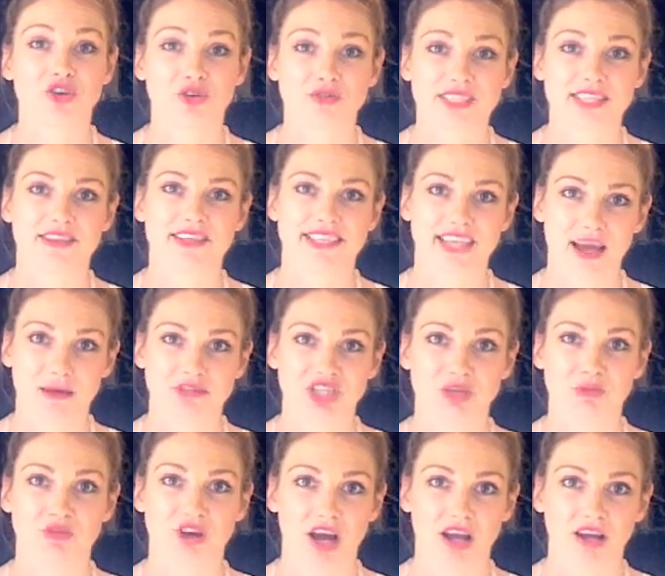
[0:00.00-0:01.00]
using the
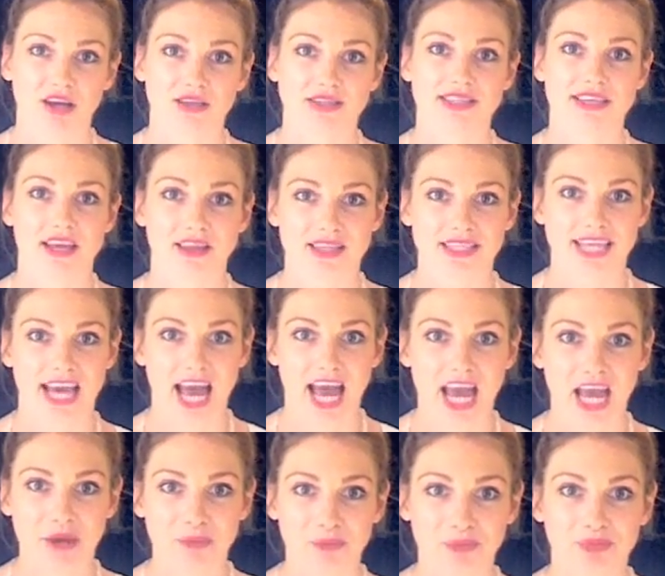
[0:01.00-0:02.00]
damaging products at the
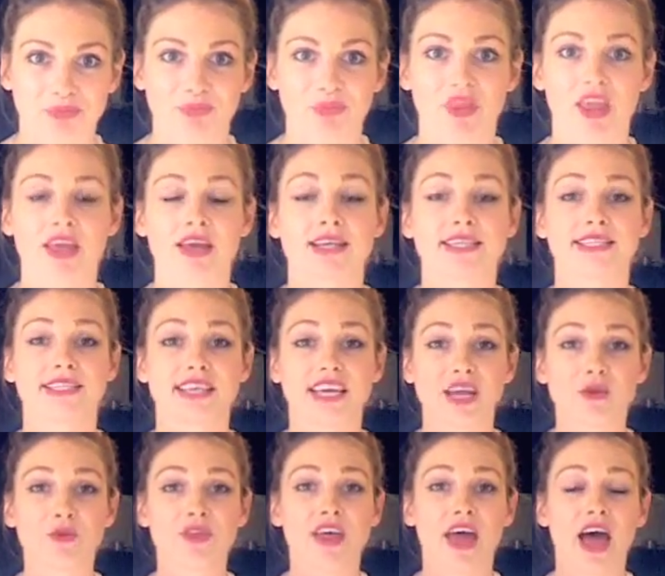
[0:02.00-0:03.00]
time.
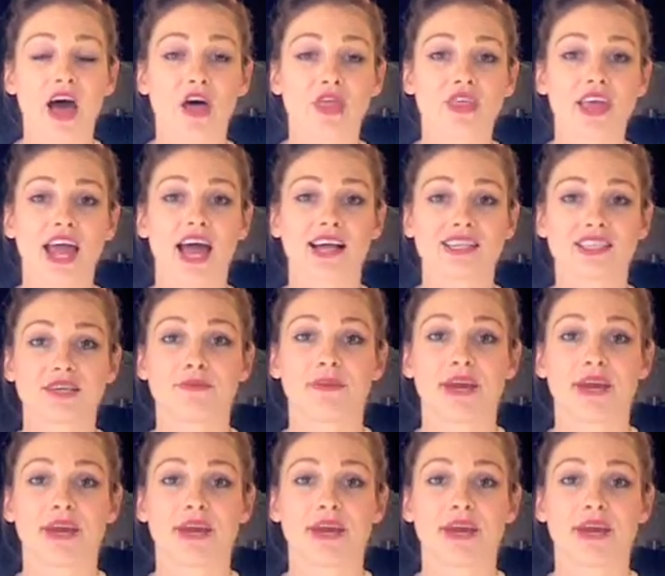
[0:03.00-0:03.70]
Skin with a healthy acid